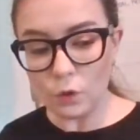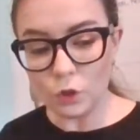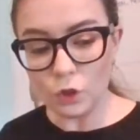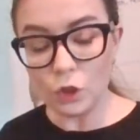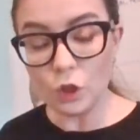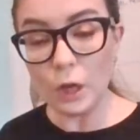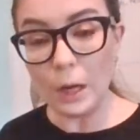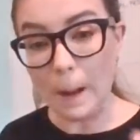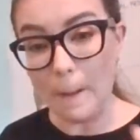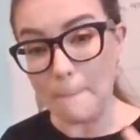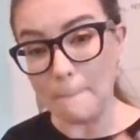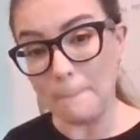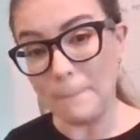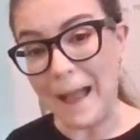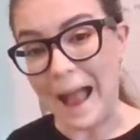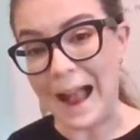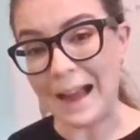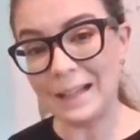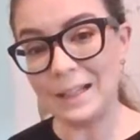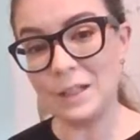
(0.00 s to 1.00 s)
to come
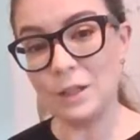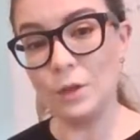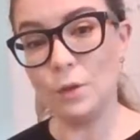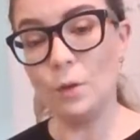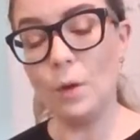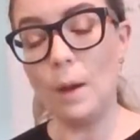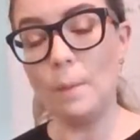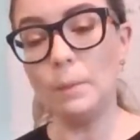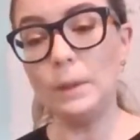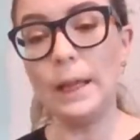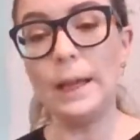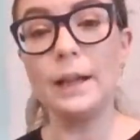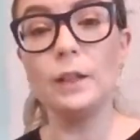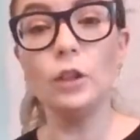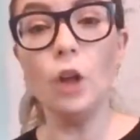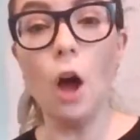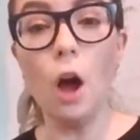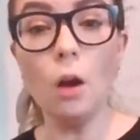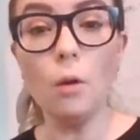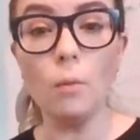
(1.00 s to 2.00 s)
back to and play
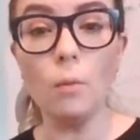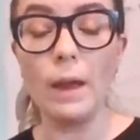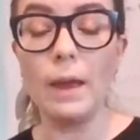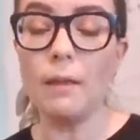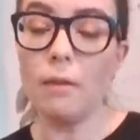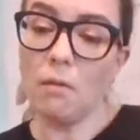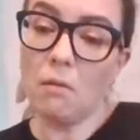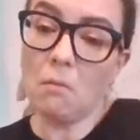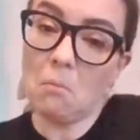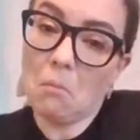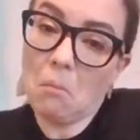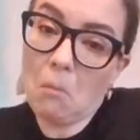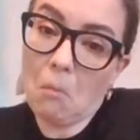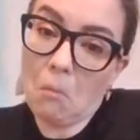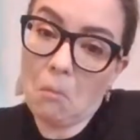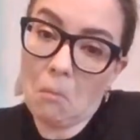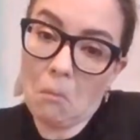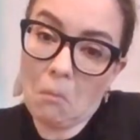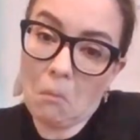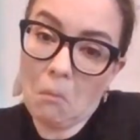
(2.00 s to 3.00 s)
along with
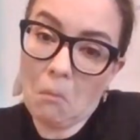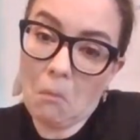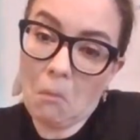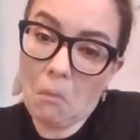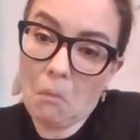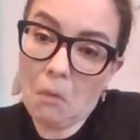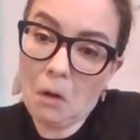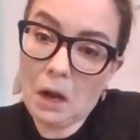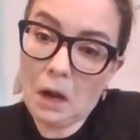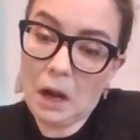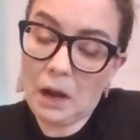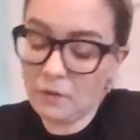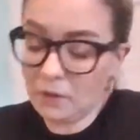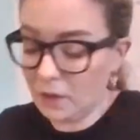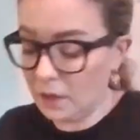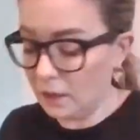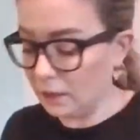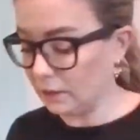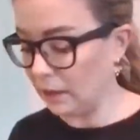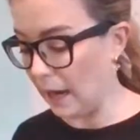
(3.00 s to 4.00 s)
whenever
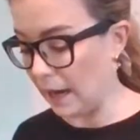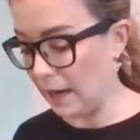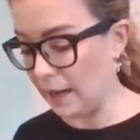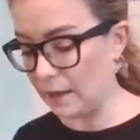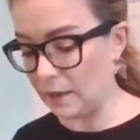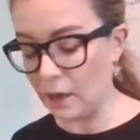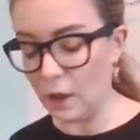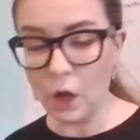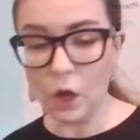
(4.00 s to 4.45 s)
you like.